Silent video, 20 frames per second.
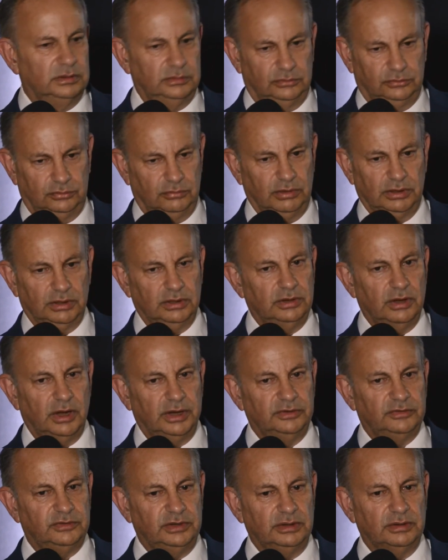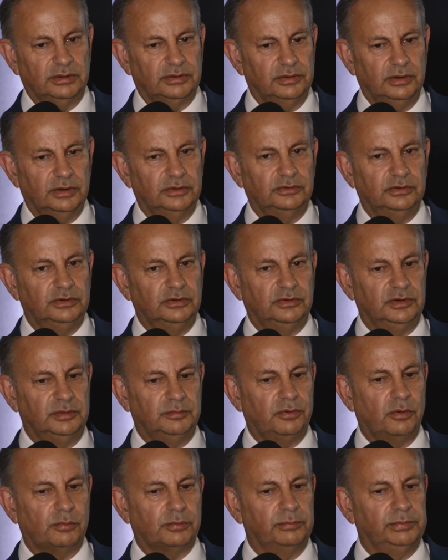during the 1930s, he
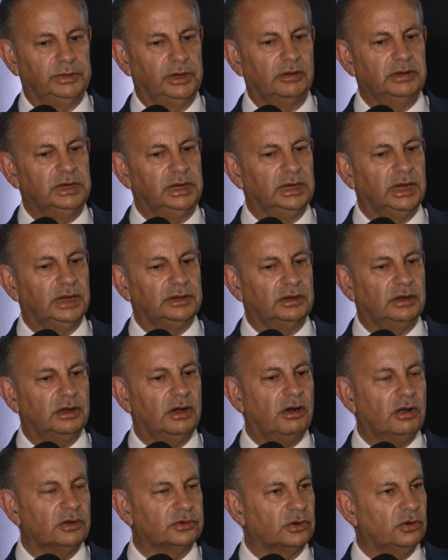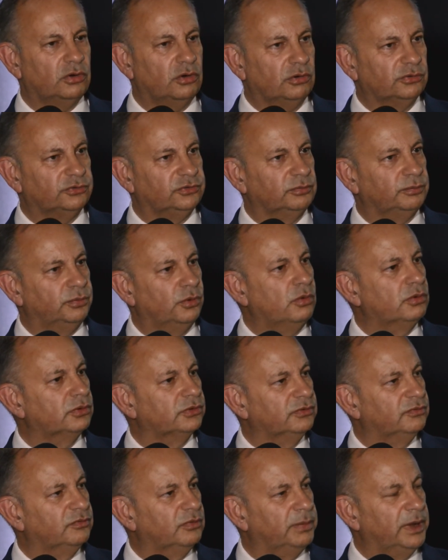probably only had a hardcore
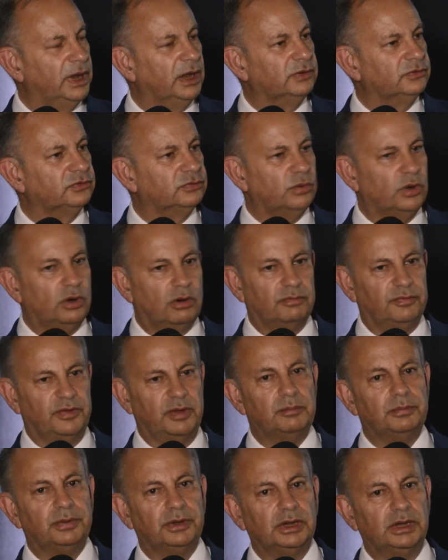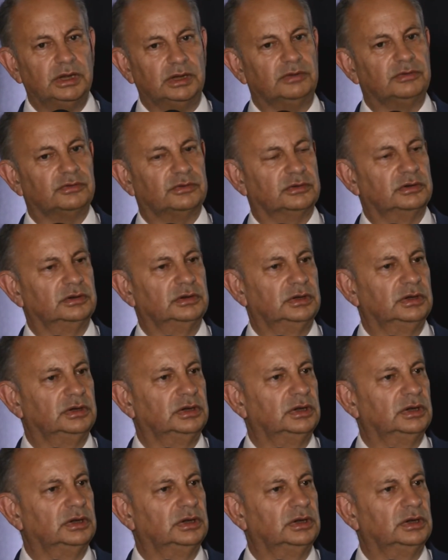support of about 12 MPs.